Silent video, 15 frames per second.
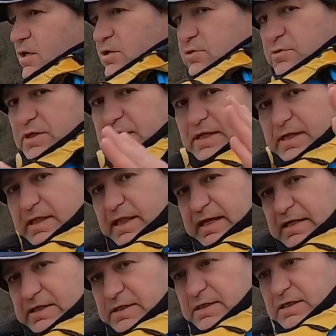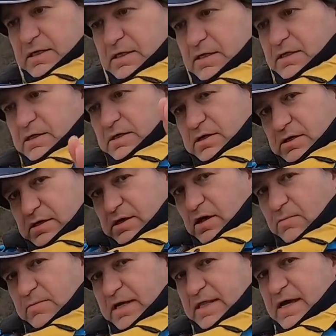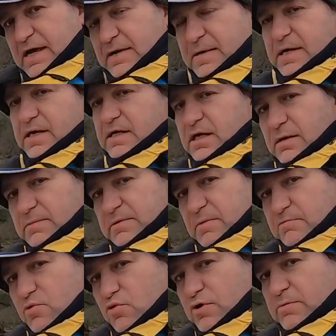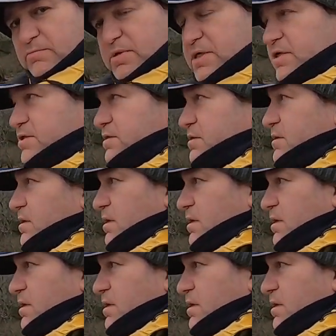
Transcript: so that the lines come like that, and it keeps me more in position,